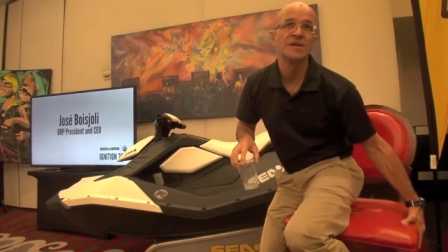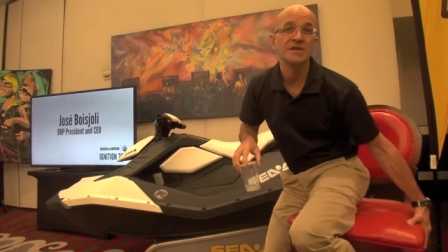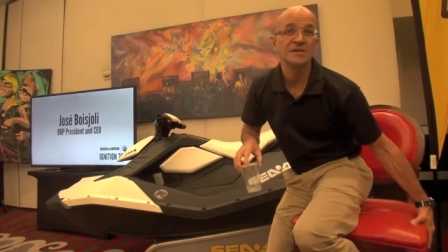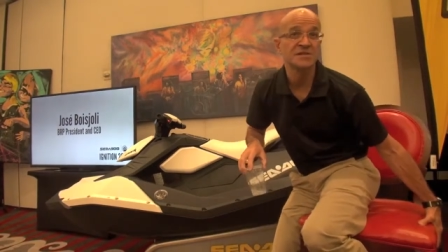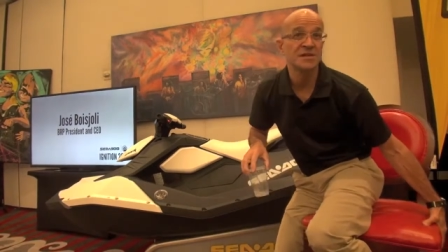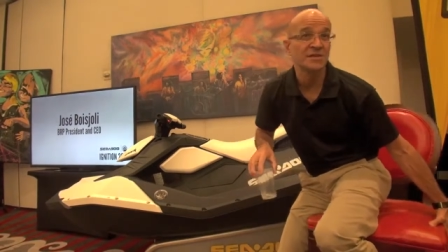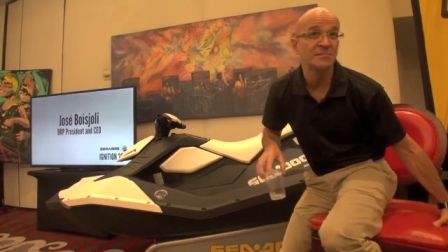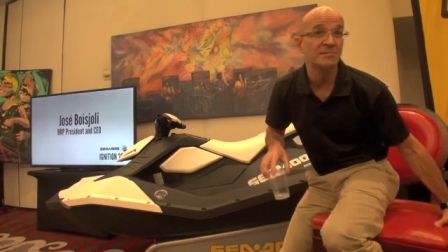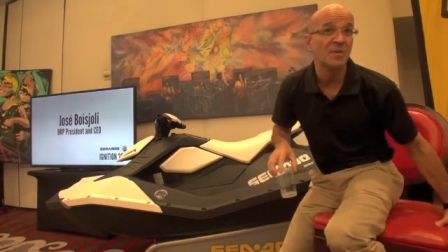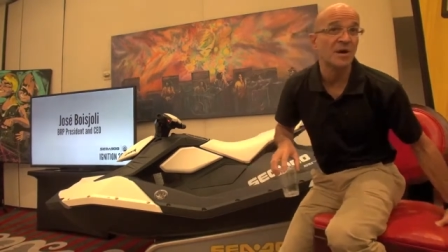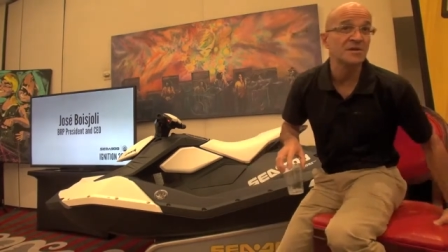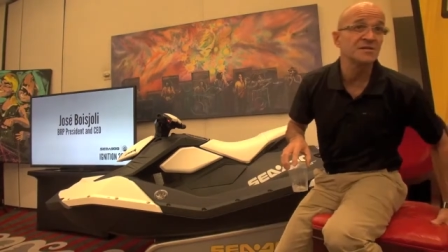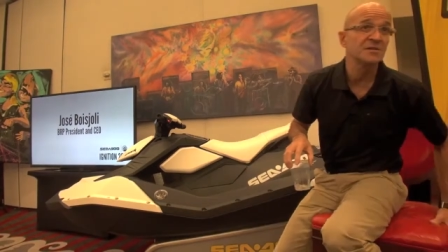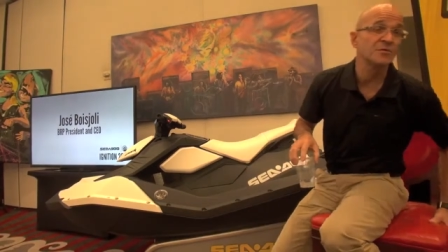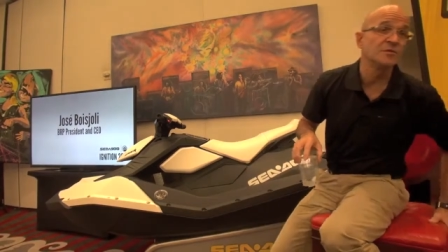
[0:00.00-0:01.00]
It's not
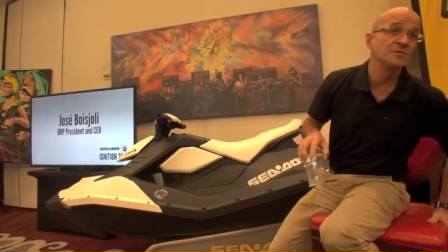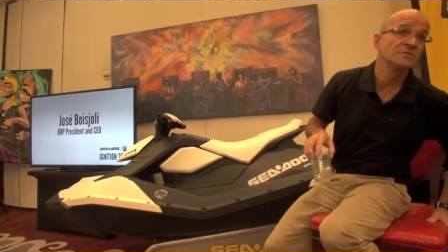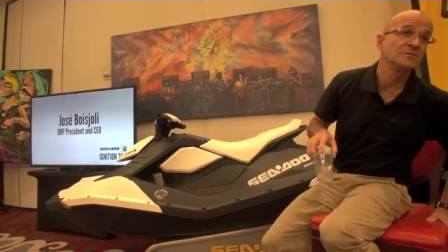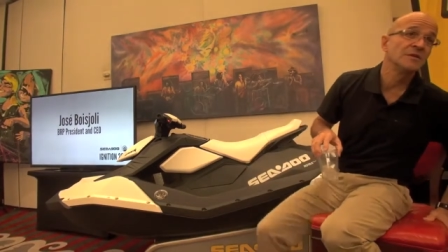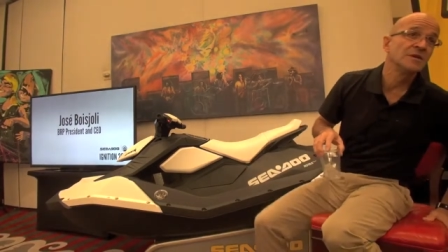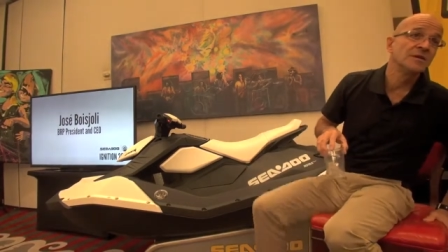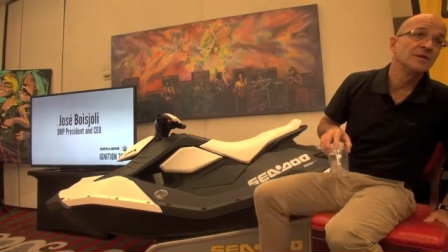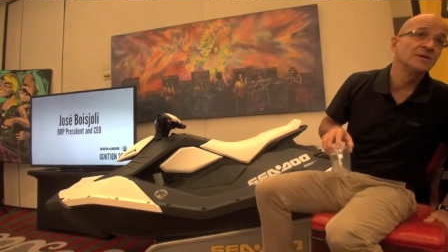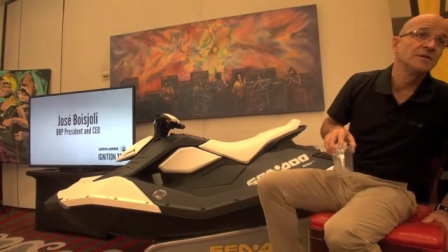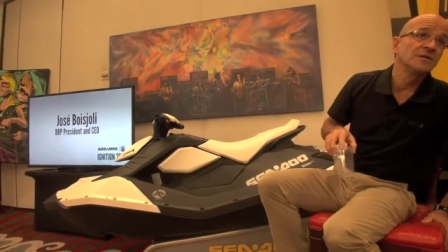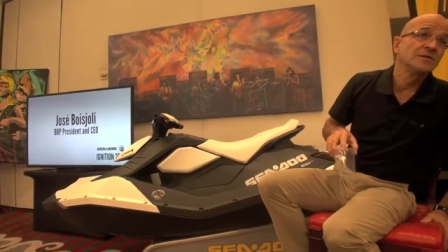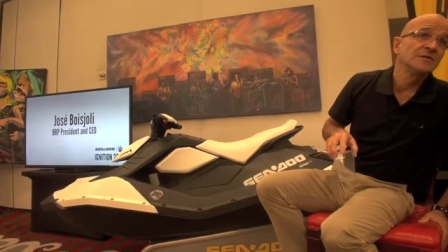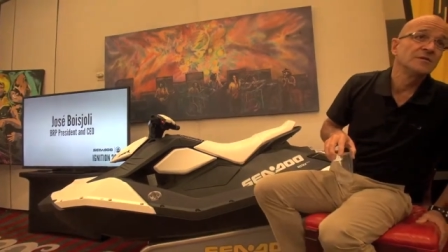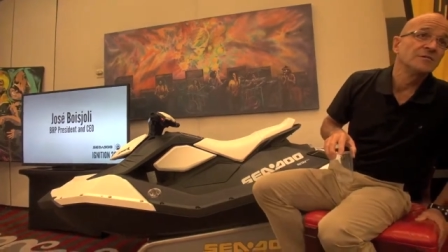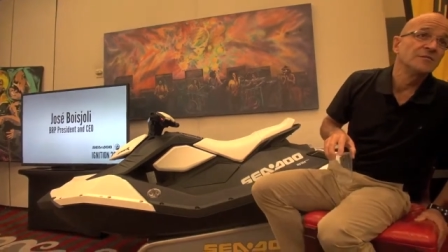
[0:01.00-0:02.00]
impossible,
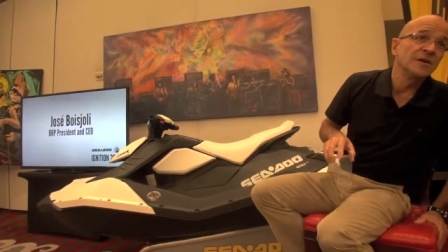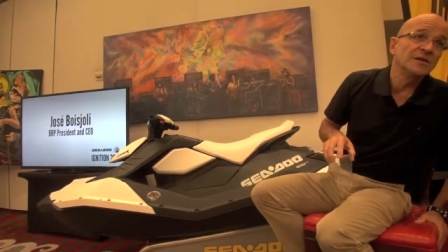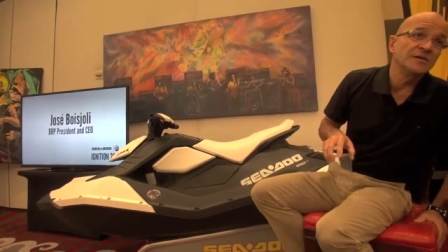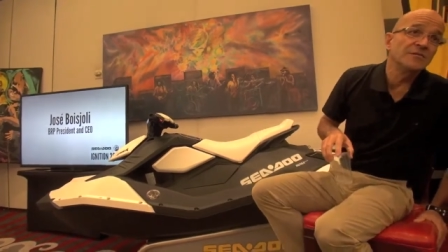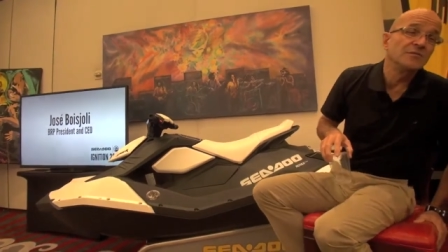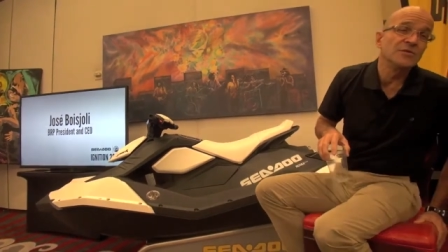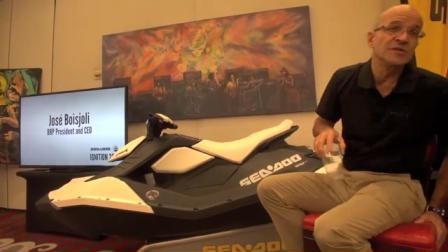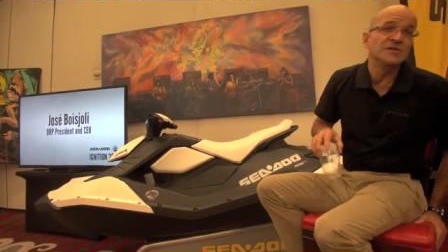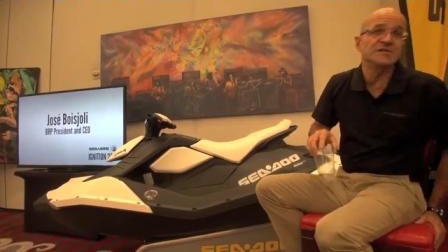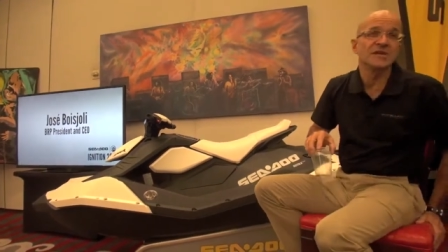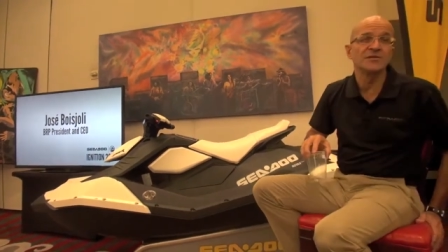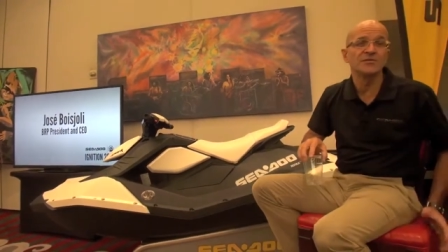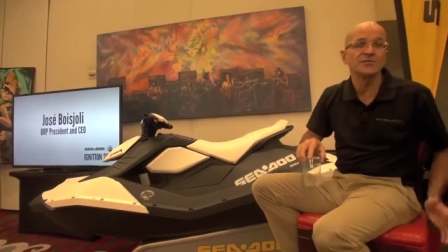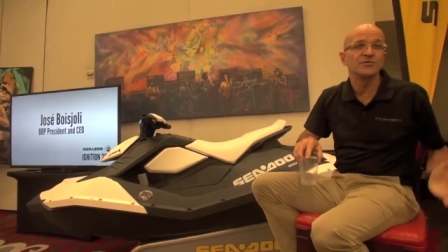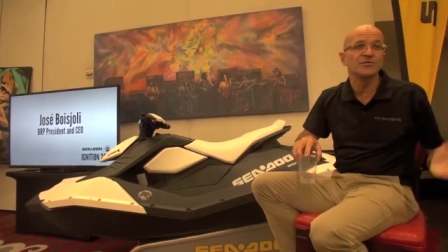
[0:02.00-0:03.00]
but we
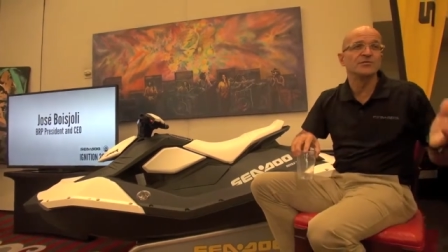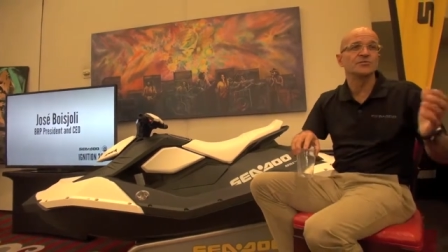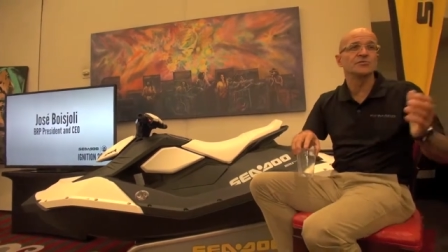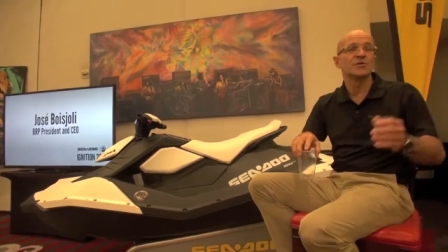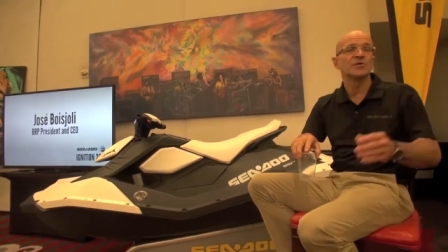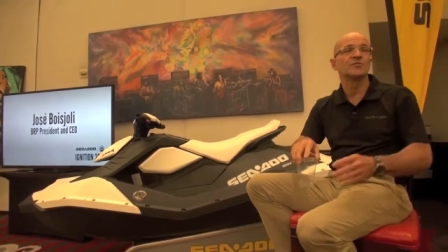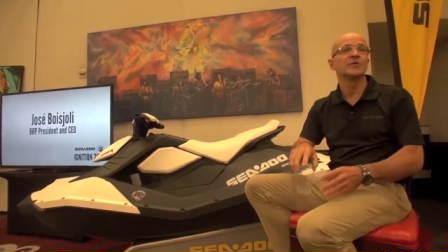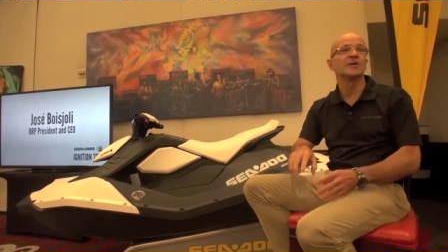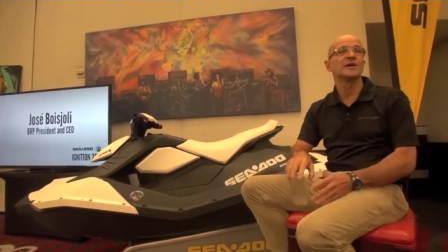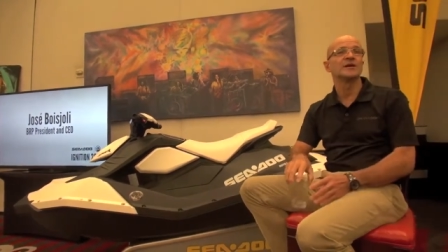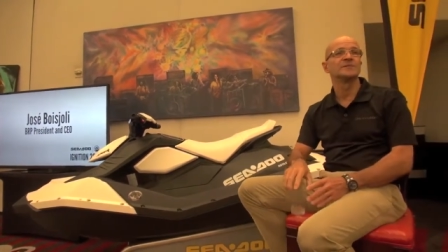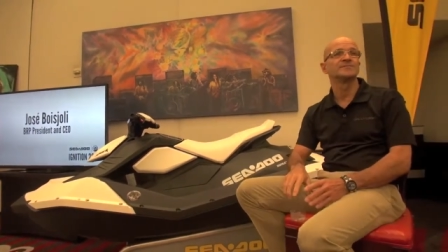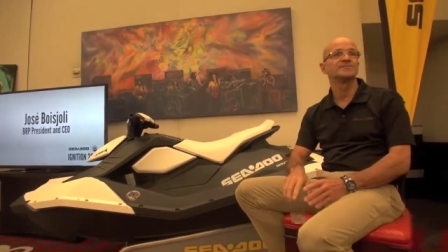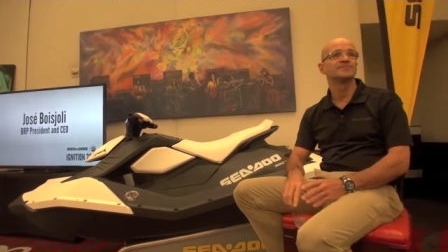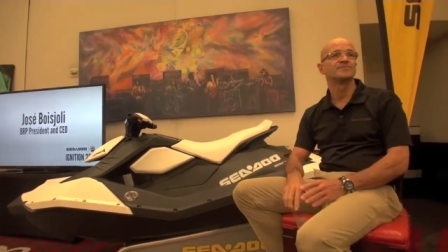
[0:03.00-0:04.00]
decided to use what we
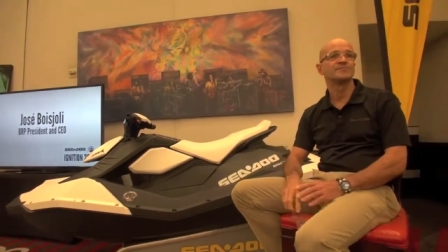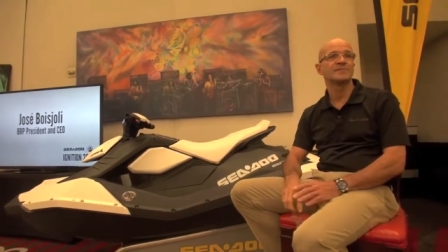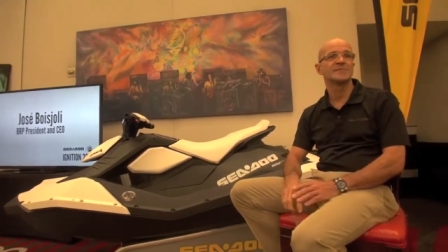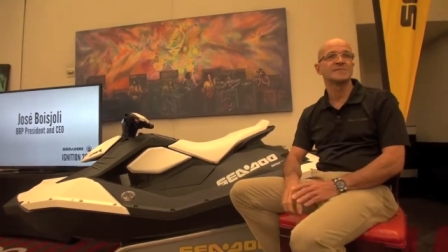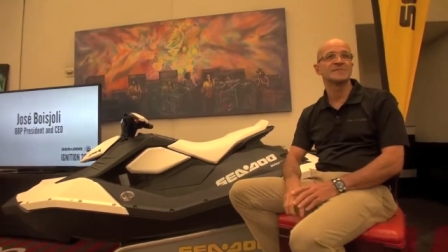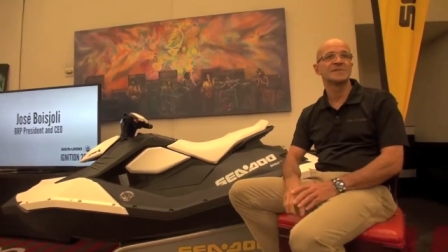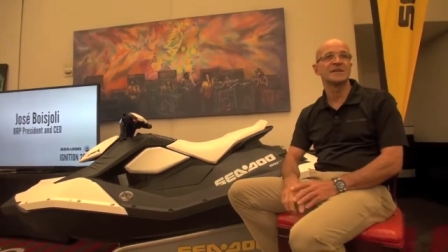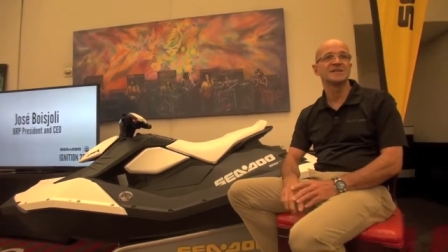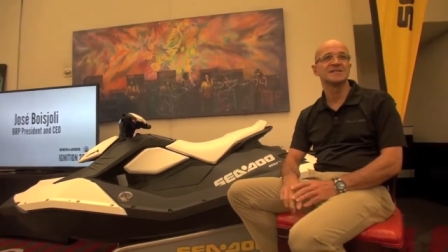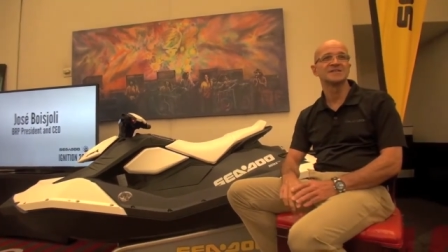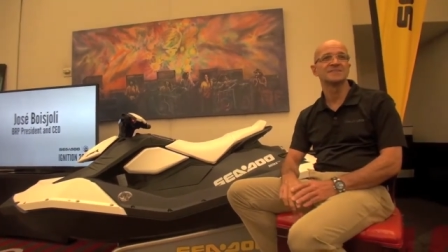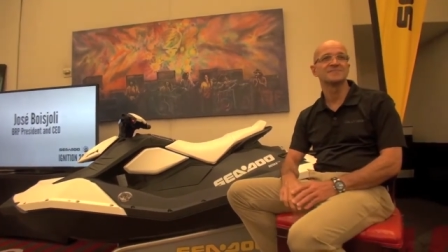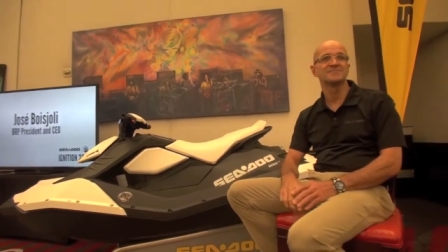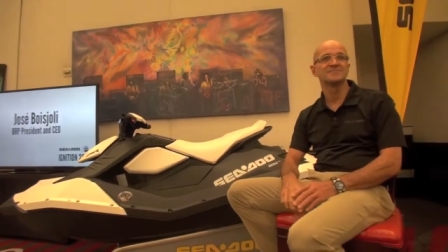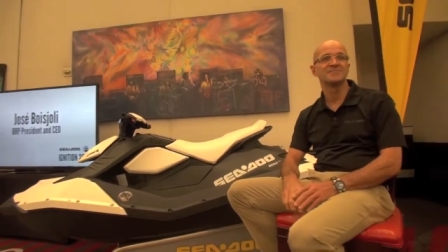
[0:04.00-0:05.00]
had, which has,